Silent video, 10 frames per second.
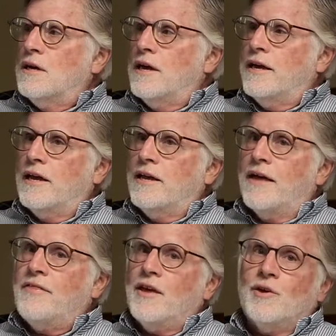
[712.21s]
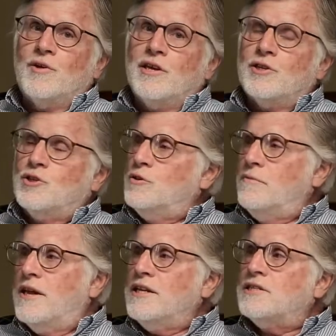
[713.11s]
And I think you can get too
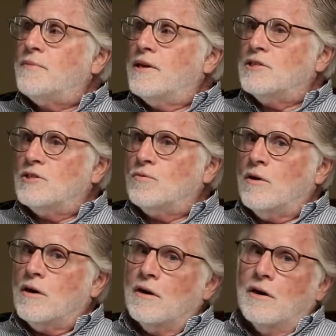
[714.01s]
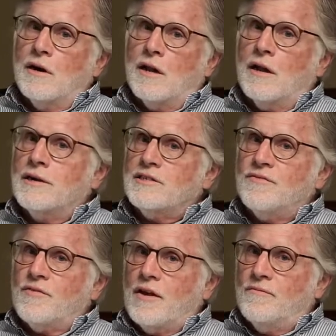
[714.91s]
many spaces where a large
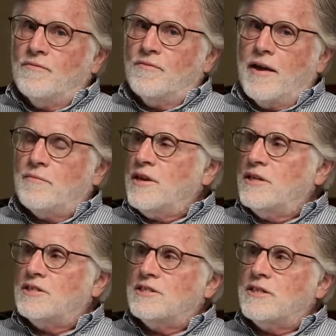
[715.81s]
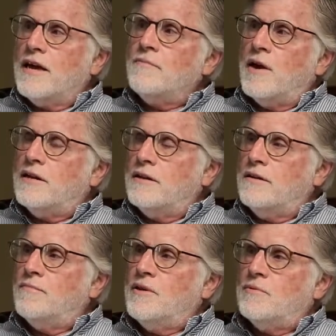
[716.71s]
family gets segmented
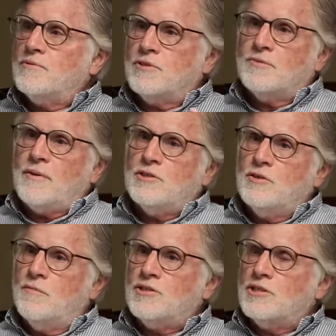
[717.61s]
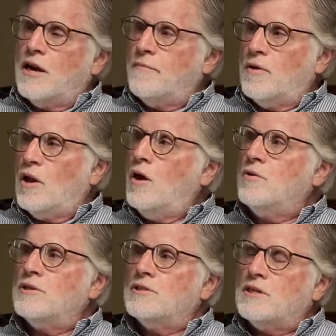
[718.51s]
and people spend too much time
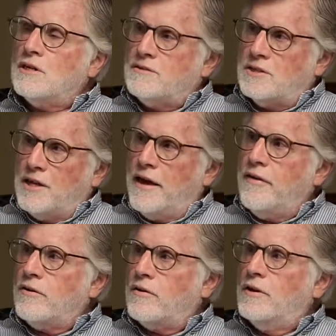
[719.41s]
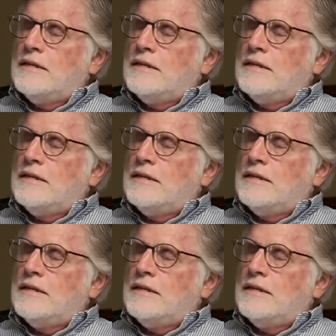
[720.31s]
alone instead of together.